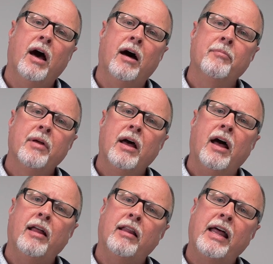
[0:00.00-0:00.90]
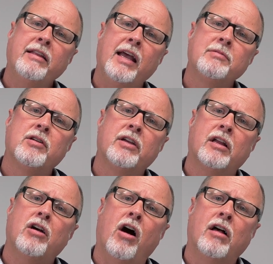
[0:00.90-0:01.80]
Um, a lot of times I'll
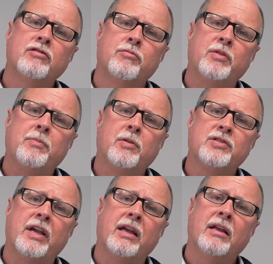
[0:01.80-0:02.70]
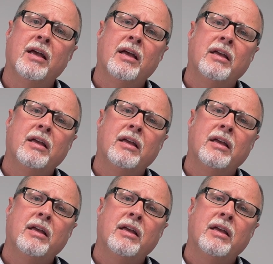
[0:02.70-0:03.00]
get calls from people saying,